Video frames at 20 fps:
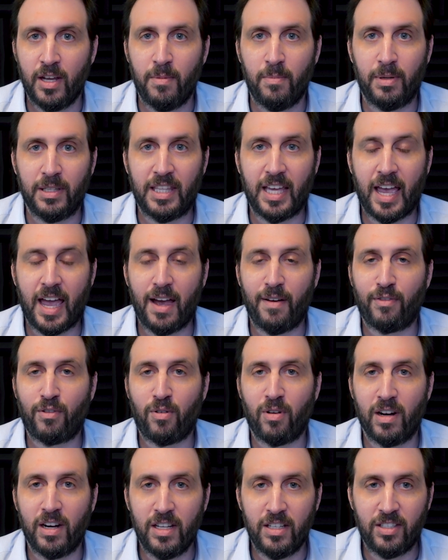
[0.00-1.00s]
but they have
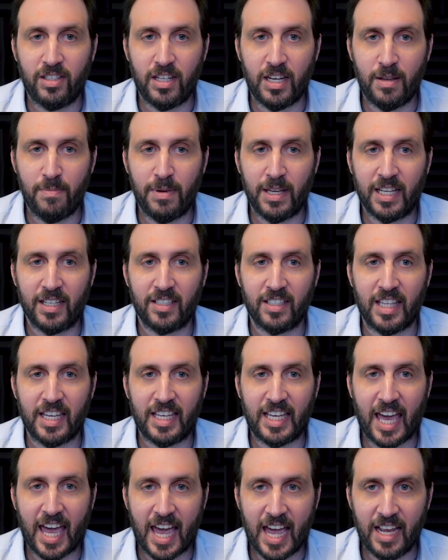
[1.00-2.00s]
chronicity because they
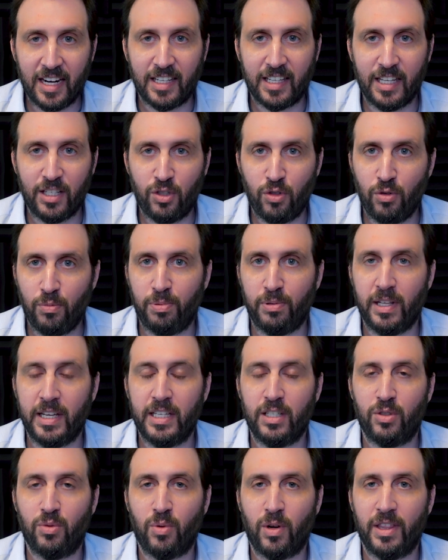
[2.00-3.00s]
can't get to a
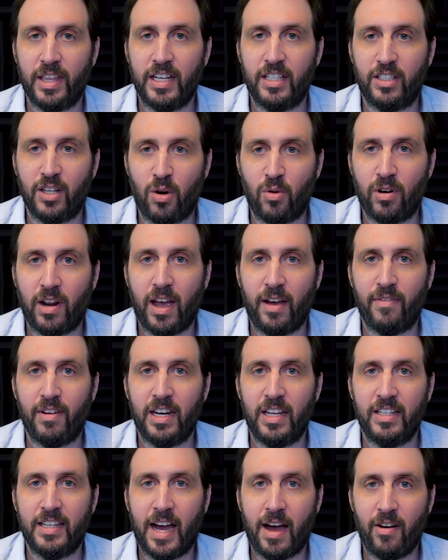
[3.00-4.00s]
place where they don't have
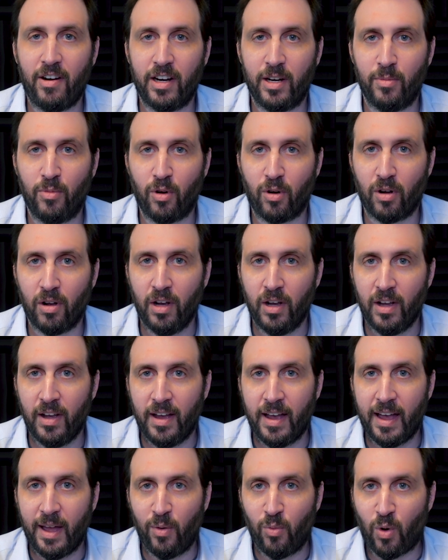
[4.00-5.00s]
any doubt anymore.
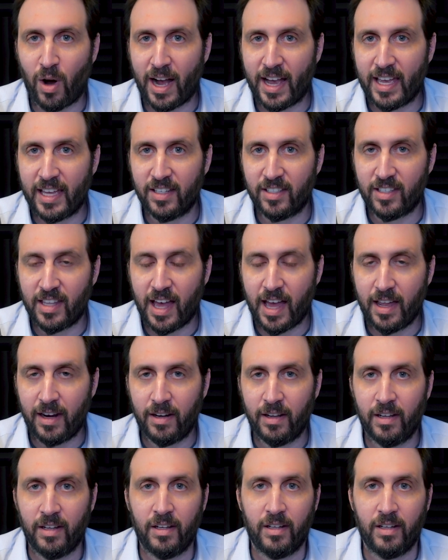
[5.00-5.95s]
And why is that?